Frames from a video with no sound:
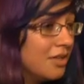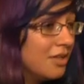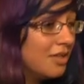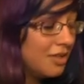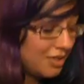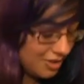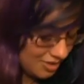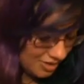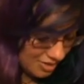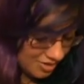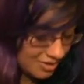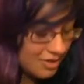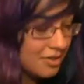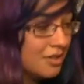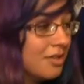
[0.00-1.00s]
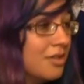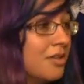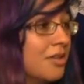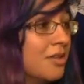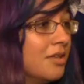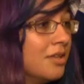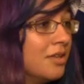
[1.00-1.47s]
Hey. Yeah,
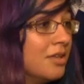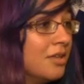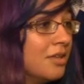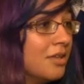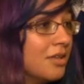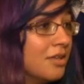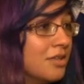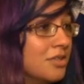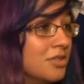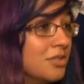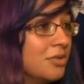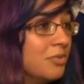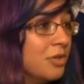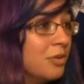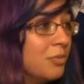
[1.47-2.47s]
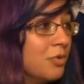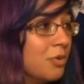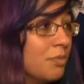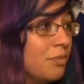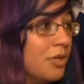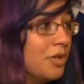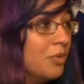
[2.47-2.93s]
do one
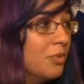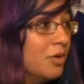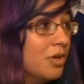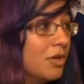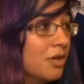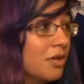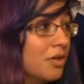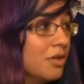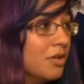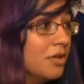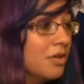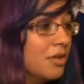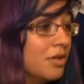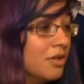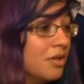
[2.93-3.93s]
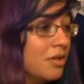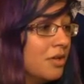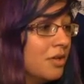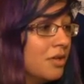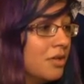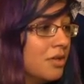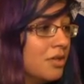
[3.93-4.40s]
more big one.
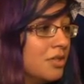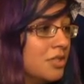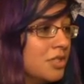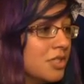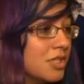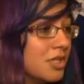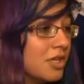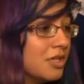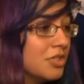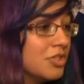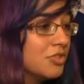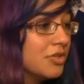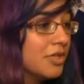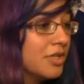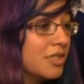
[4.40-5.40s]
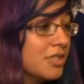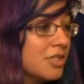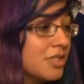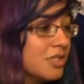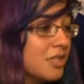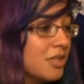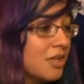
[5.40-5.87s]
Just to kind of try and
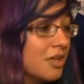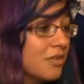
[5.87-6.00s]
see